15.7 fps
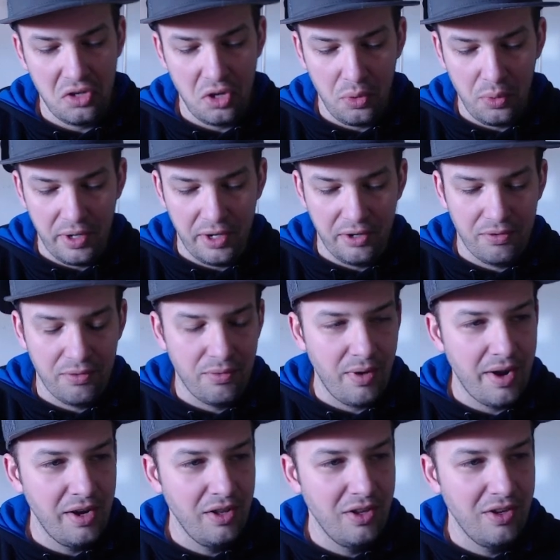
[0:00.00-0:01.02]
going
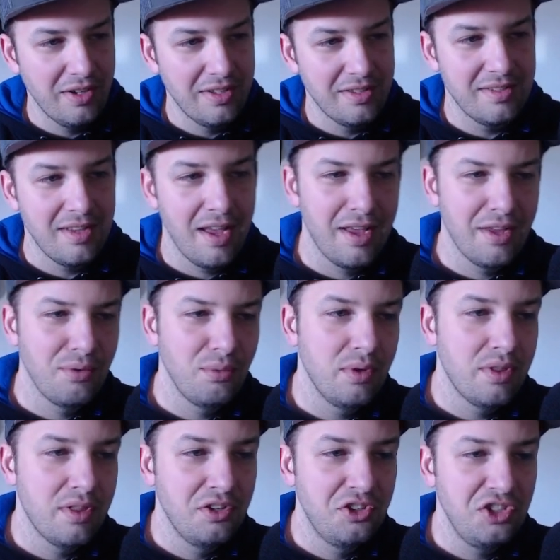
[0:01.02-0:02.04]
right along inside
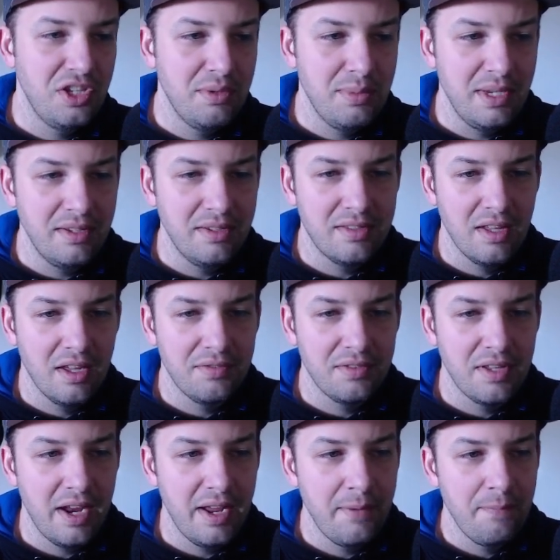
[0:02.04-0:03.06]
with the G M E
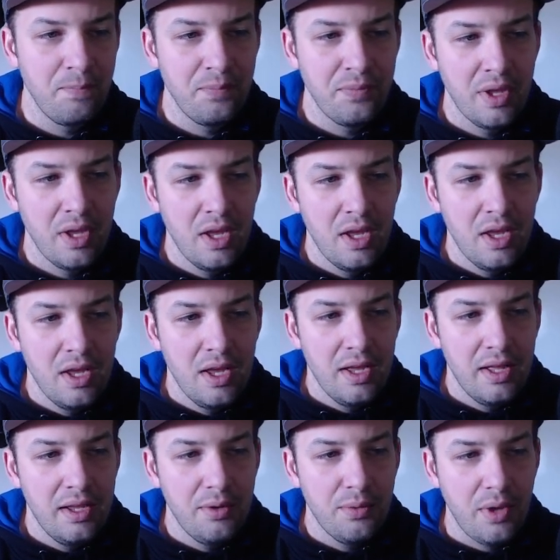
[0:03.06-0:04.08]
stuff today.
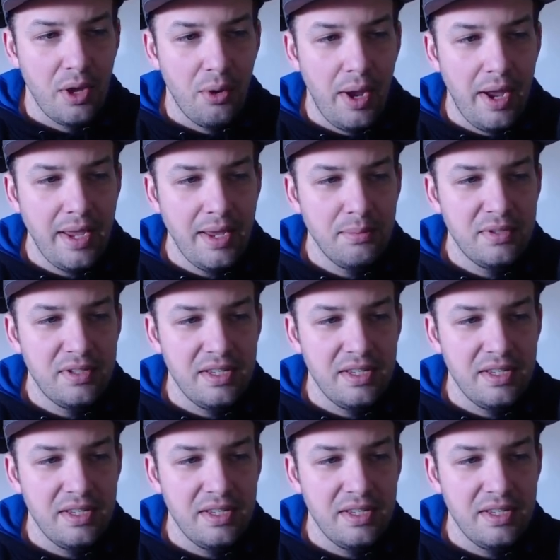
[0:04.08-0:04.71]
Here we go. A M